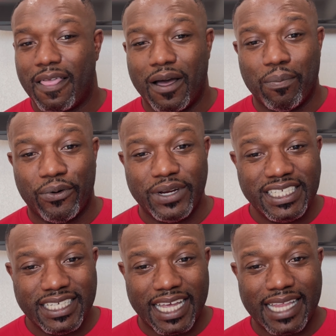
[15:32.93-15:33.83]

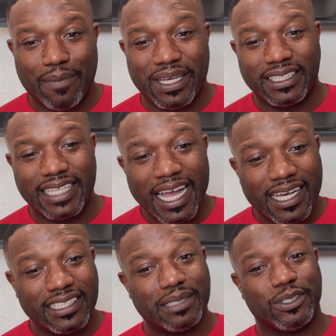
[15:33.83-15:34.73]
Appreciate that because that
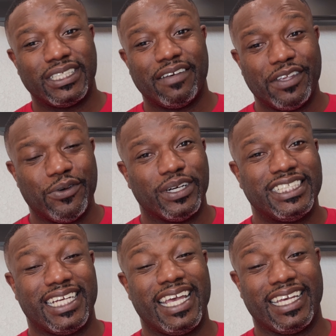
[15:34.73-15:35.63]
customer is giving you a
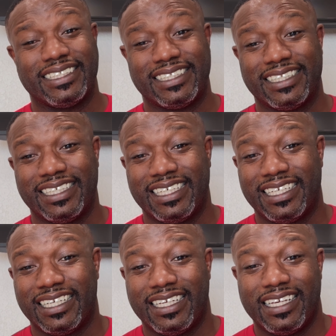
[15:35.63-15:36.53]
chance.
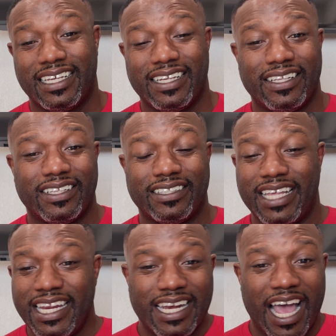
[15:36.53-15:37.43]
They
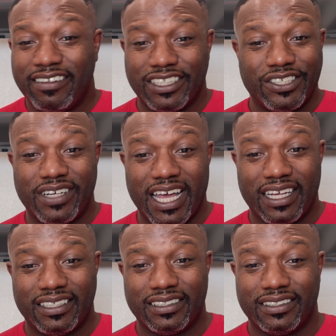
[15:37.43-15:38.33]
didn't have to do that.
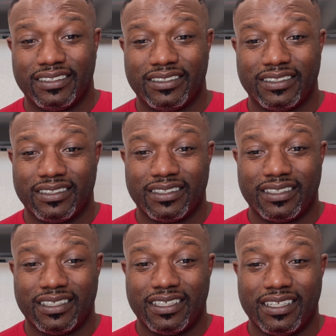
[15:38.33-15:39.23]

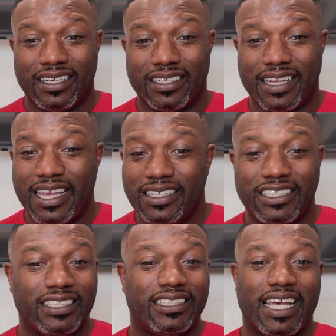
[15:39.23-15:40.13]
They can
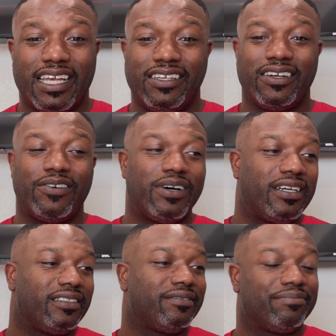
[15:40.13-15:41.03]
just say, you know
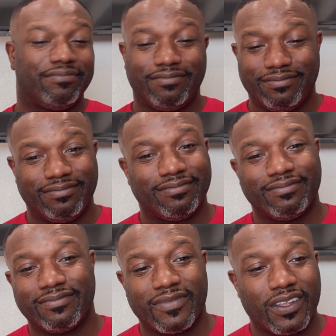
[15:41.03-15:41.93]
what?
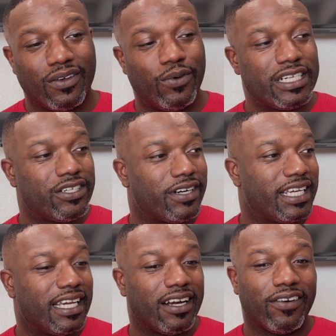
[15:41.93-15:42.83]
West Shore
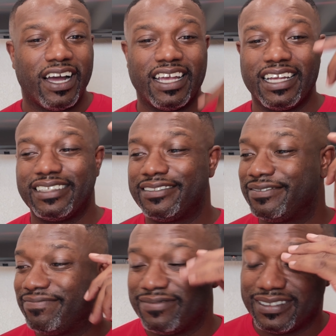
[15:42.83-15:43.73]
didn't get it right.
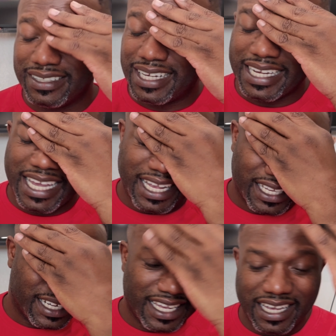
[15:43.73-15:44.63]
I can't
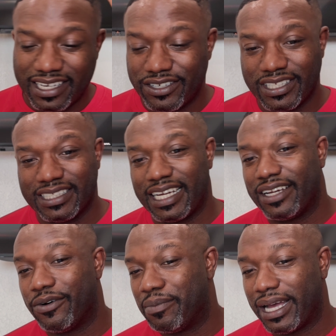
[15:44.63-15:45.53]
I can't do this. I ain't
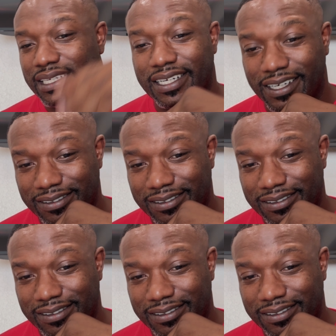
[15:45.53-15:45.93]
going back there.